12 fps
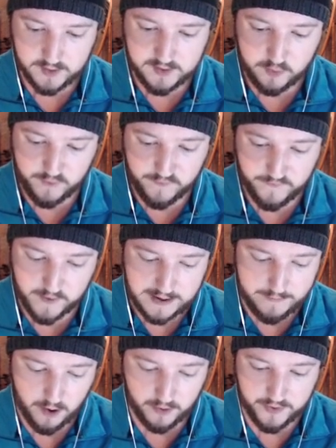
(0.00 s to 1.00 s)
And we'll
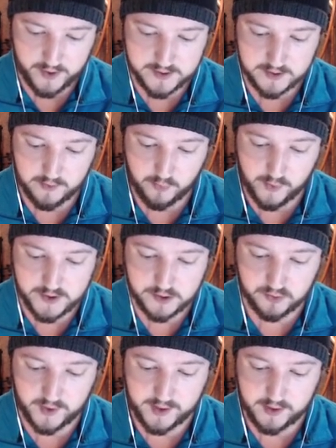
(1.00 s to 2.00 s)
fireball this
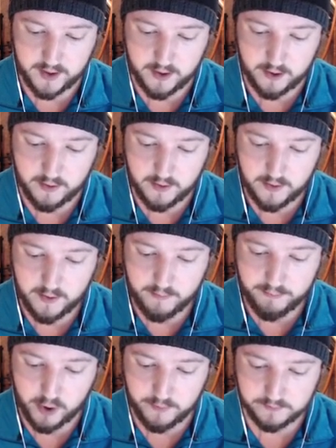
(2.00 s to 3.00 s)
Wizard right here.
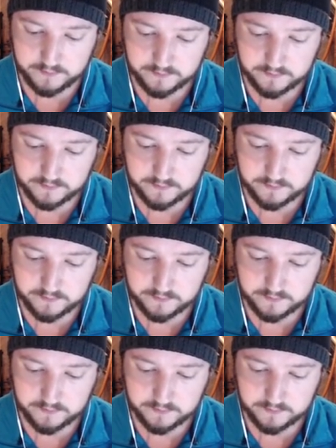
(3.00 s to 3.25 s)
Boom.